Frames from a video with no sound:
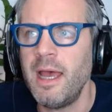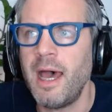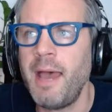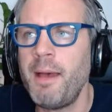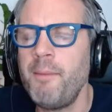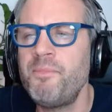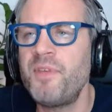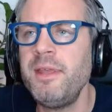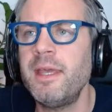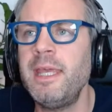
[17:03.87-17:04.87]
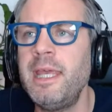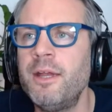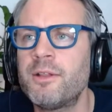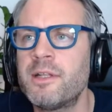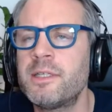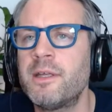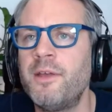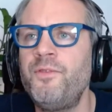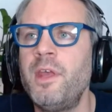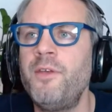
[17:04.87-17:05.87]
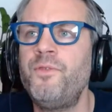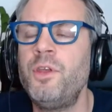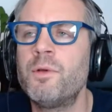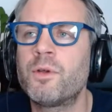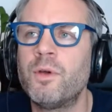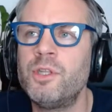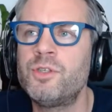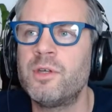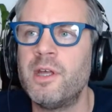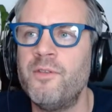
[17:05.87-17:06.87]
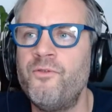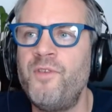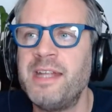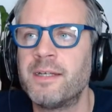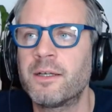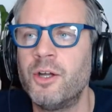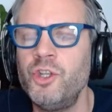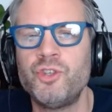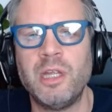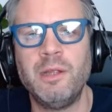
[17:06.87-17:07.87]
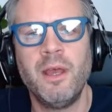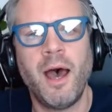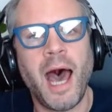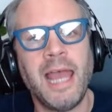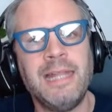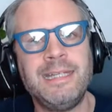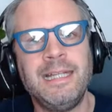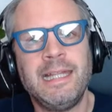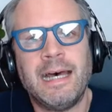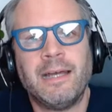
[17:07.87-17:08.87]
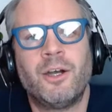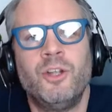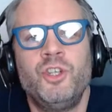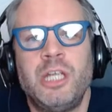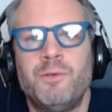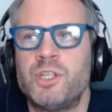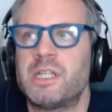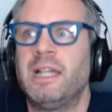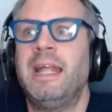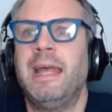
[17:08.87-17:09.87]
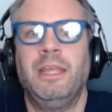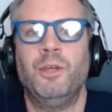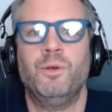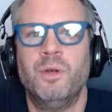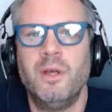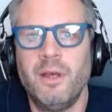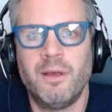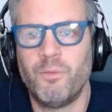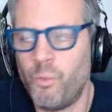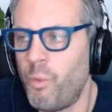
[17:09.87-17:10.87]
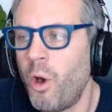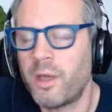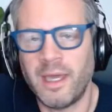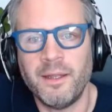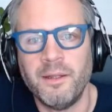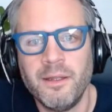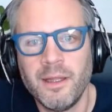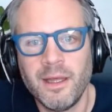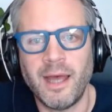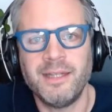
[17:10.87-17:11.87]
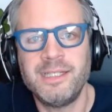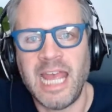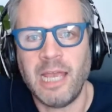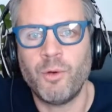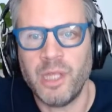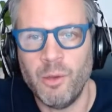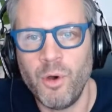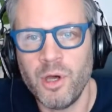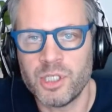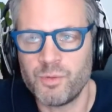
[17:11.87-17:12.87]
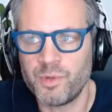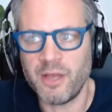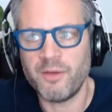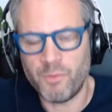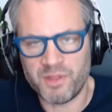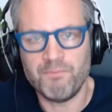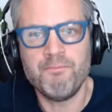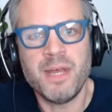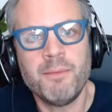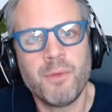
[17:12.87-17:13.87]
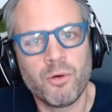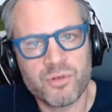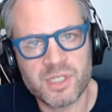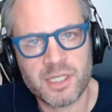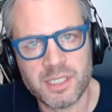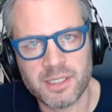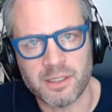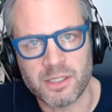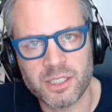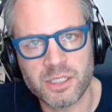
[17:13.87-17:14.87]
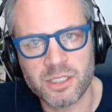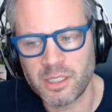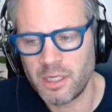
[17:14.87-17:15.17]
I'm thinking here that if you were going to invade a country, ideally that country would just let you walk in and take what you want with minimal resistance.